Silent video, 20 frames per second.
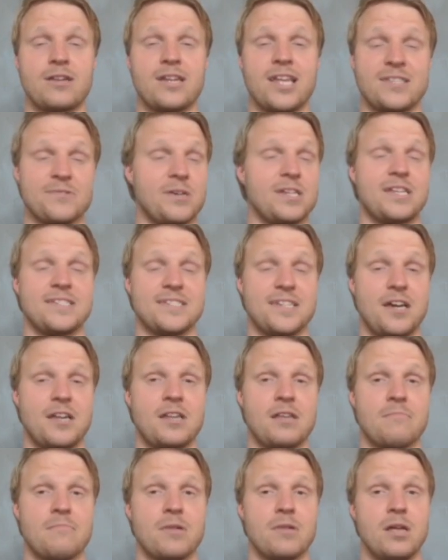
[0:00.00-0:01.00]
That's why they signed
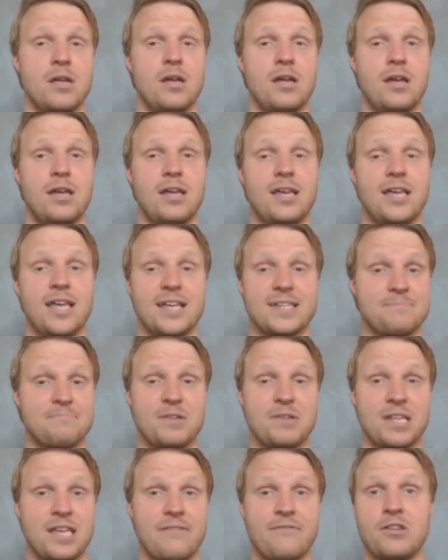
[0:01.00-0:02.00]
him. He has
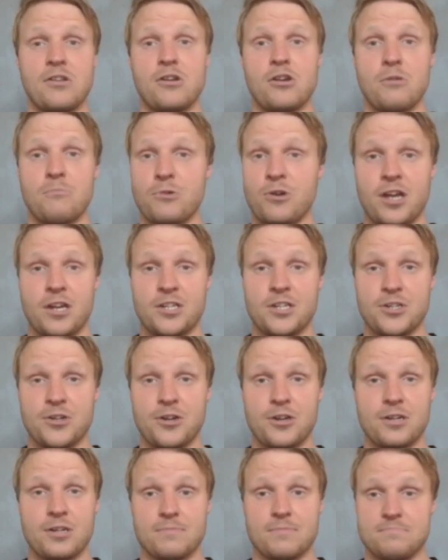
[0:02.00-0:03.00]
been given the number 9
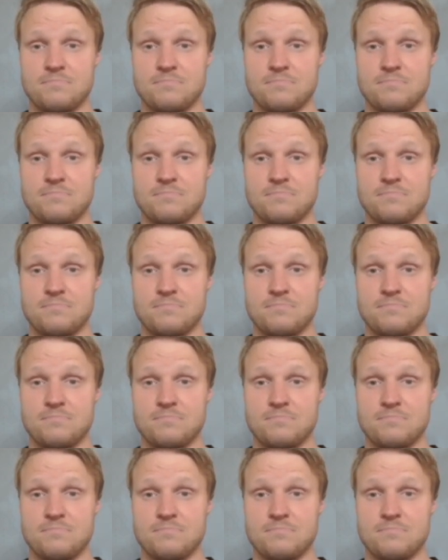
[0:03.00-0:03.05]
shirt.